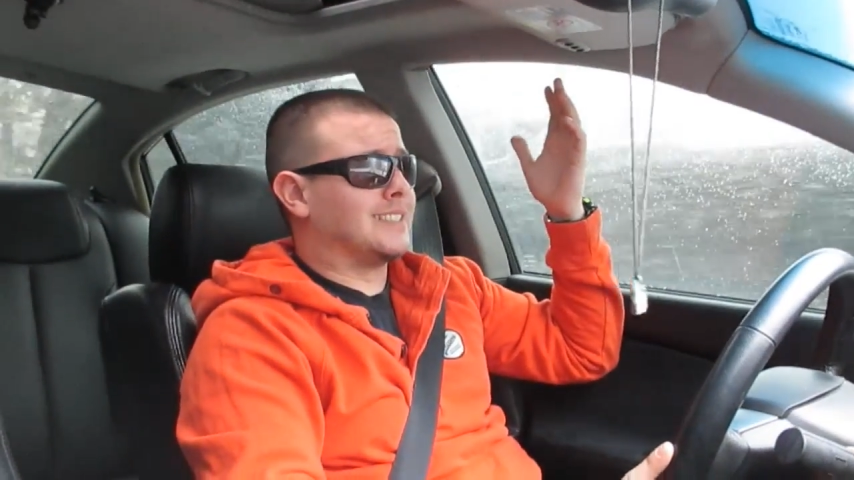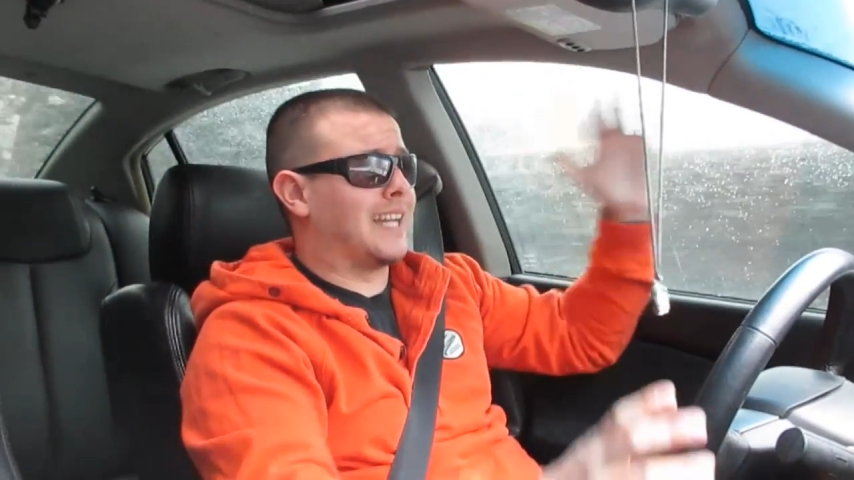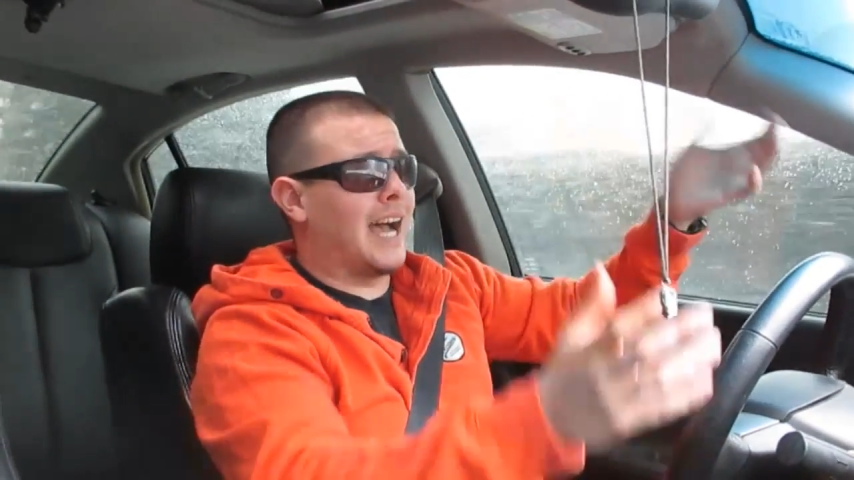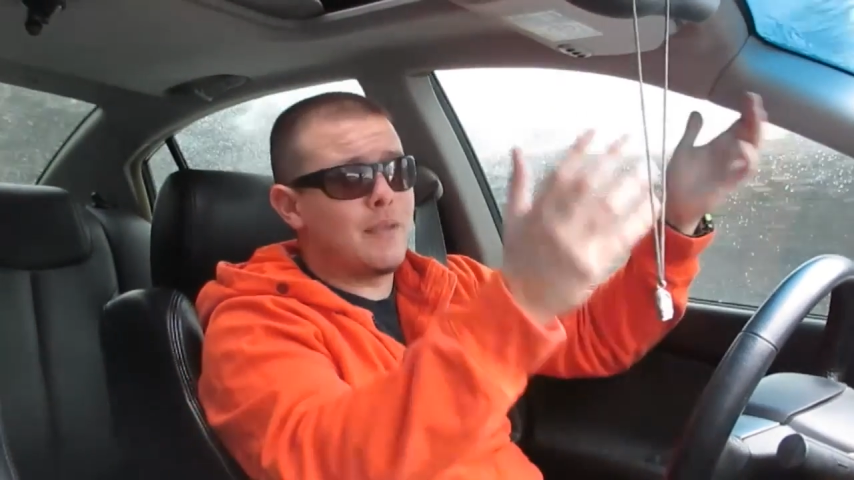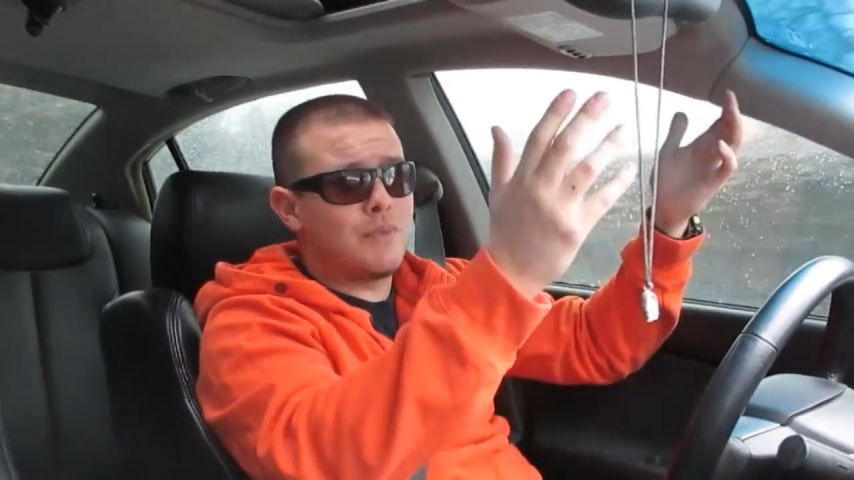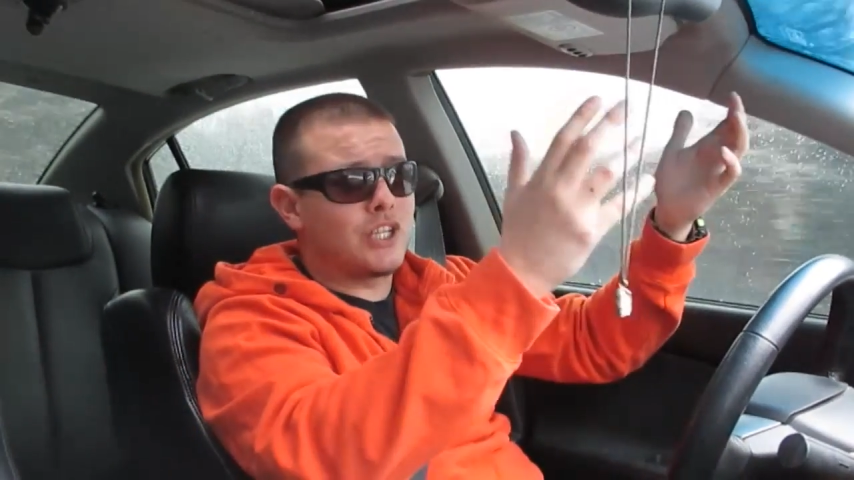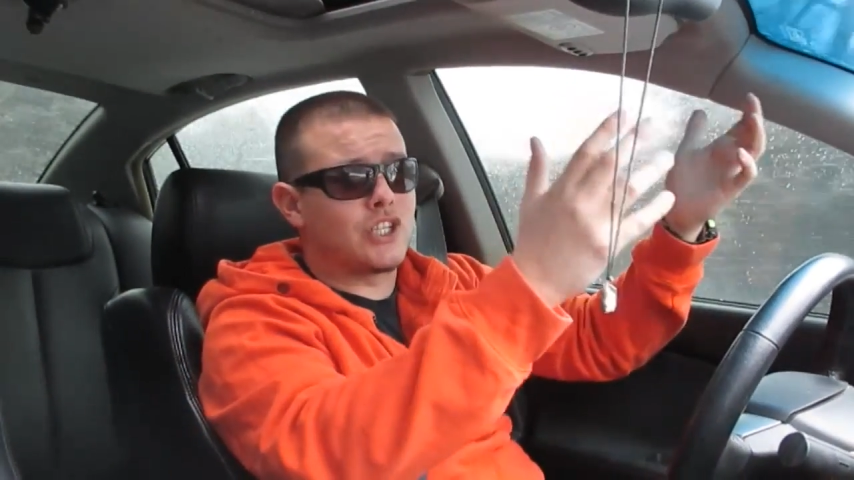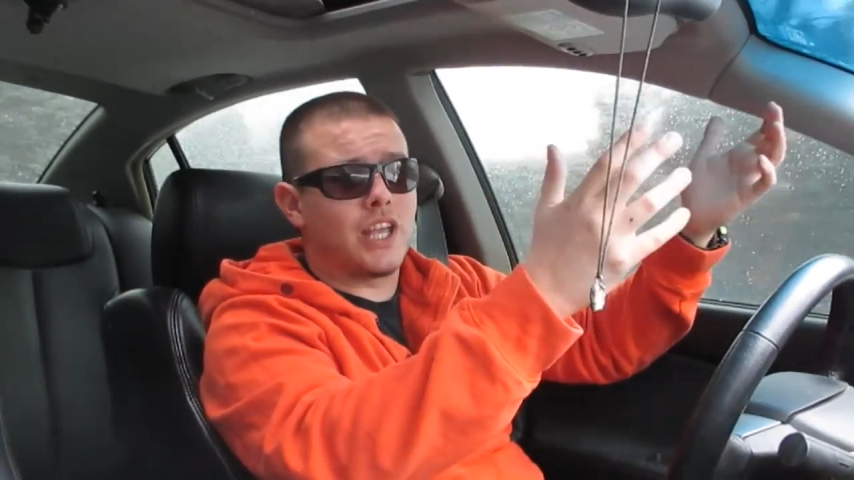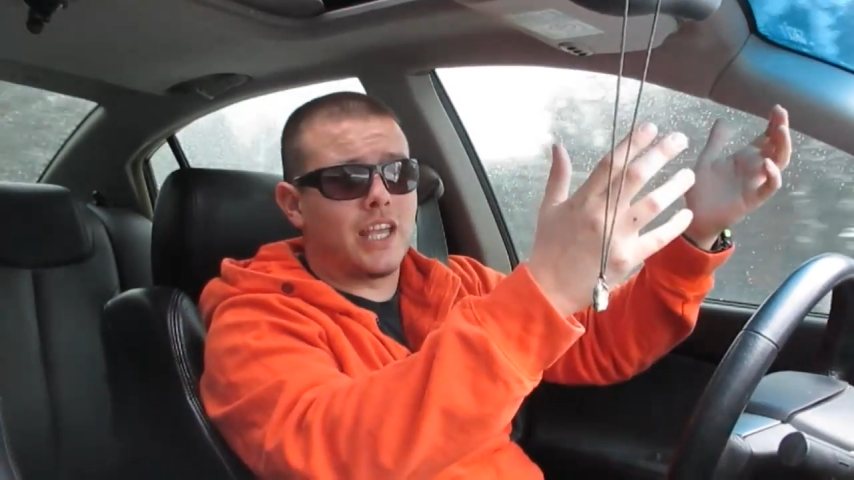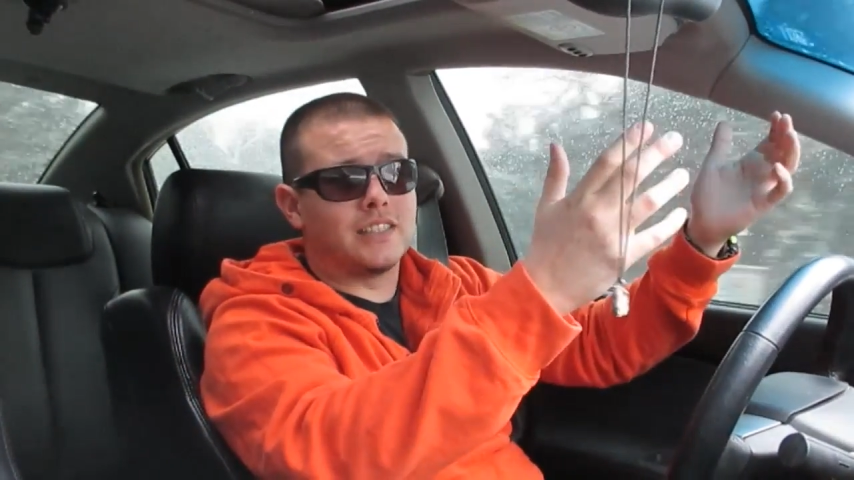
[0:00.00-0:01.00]
Timing
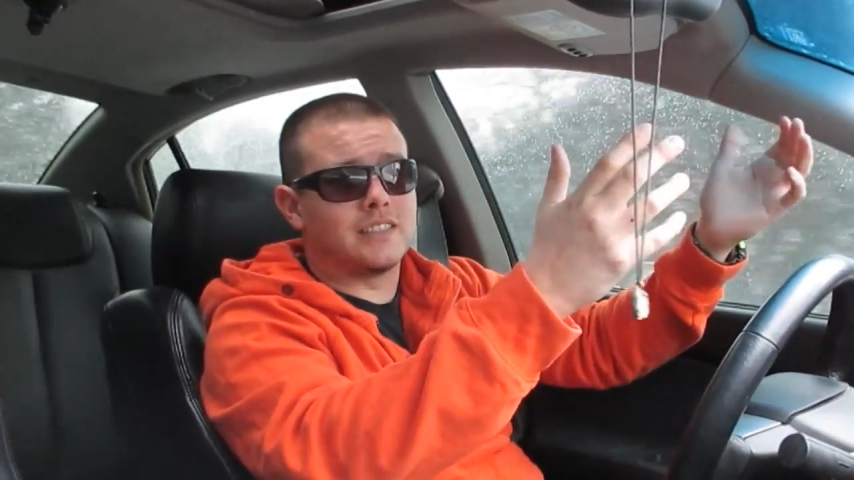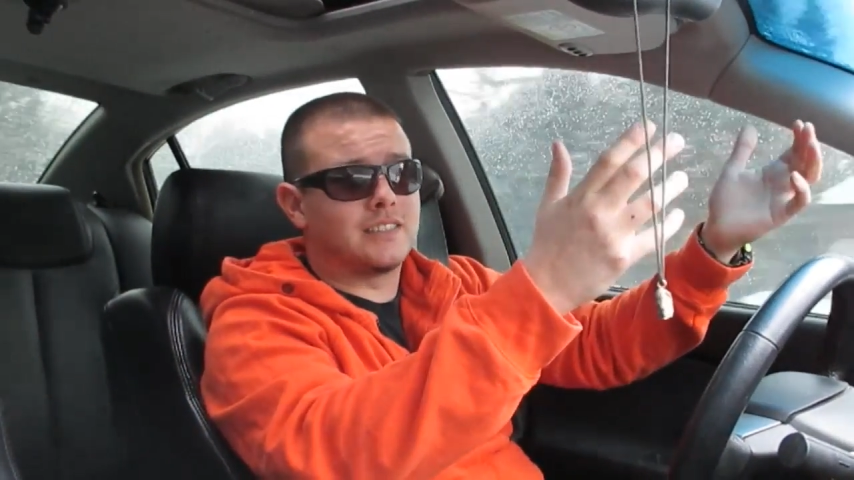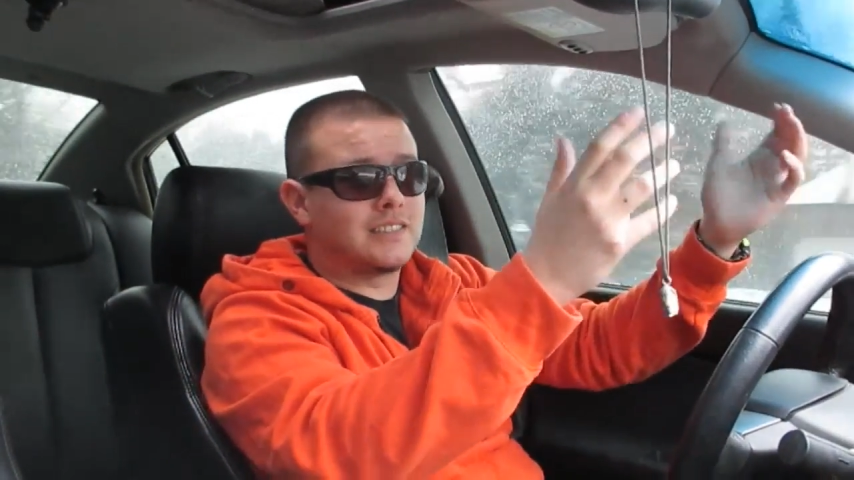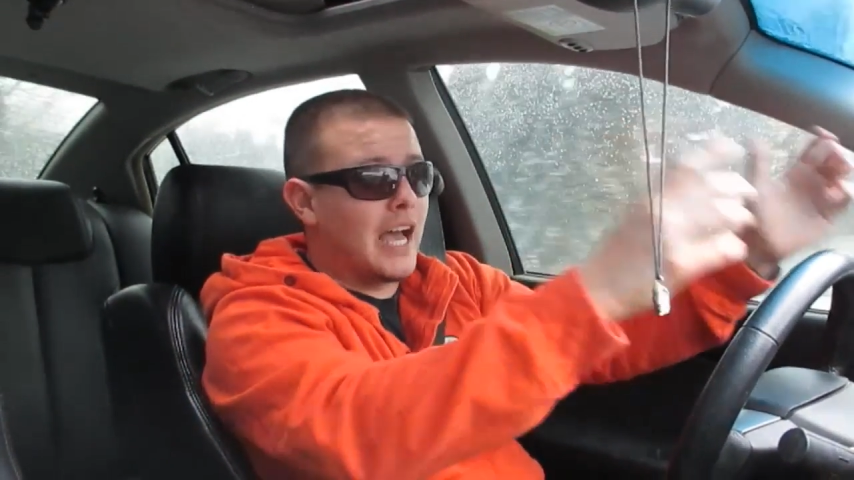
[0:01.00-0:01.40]
chains.